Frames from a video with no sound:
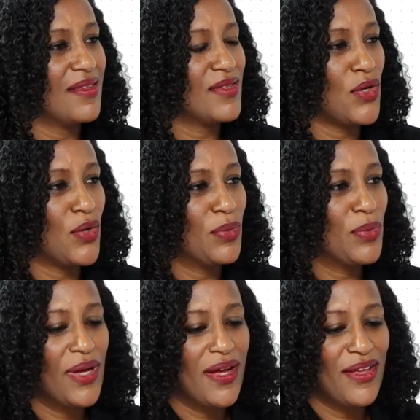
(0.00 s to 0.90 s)
So
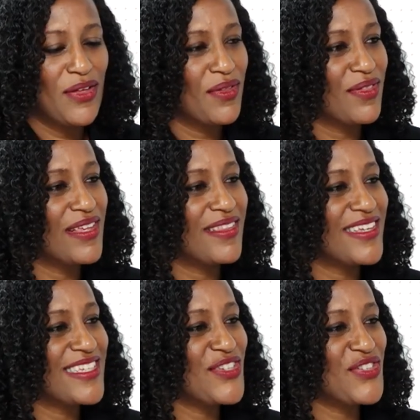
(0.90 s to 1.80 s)

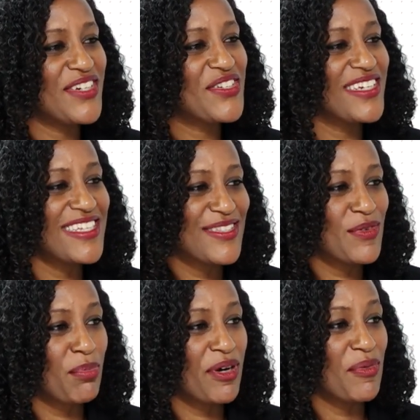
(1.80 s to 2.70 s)
the suggestion is
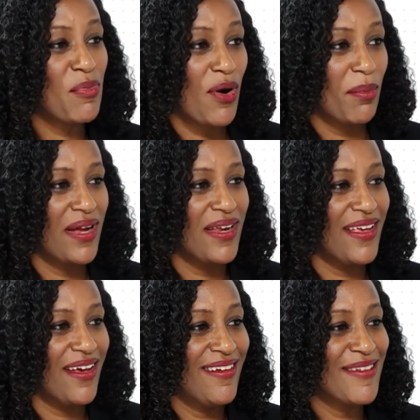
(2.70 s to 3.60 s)
to print more money,
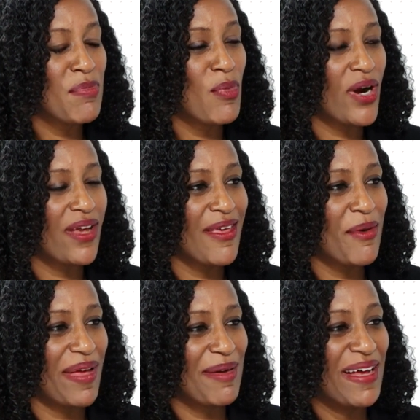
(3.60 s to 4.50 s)
yeah? More
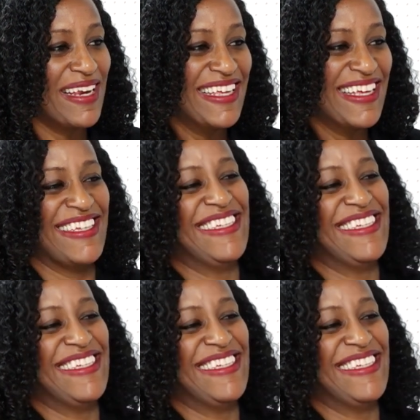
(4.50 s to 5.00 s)
Ethiopian money?